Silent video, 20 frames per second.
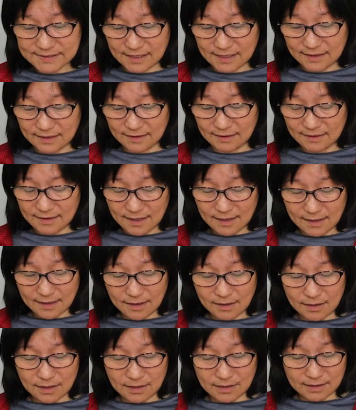a
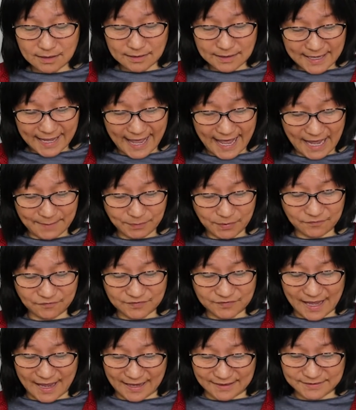cap of
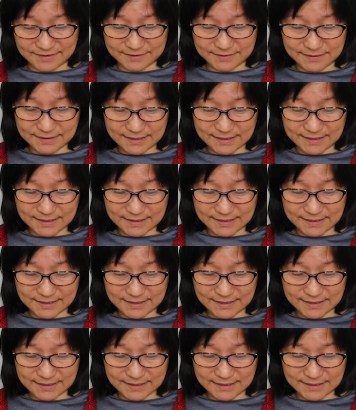that.